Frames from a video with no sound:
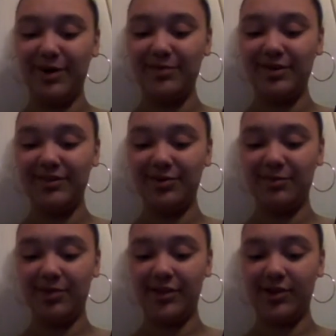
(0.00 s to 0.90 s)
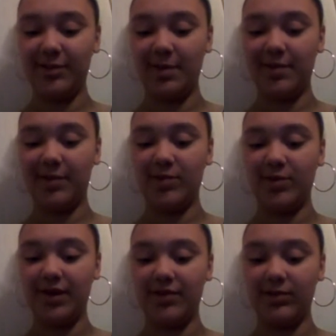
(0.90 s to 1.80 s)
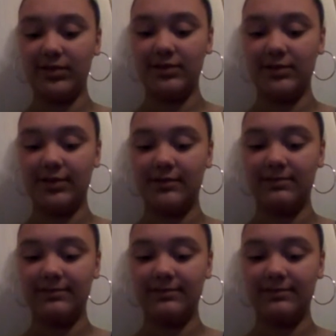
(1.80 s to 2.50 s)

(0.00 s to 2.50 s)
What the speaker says: I want a little brother, and my mom won't give one to me.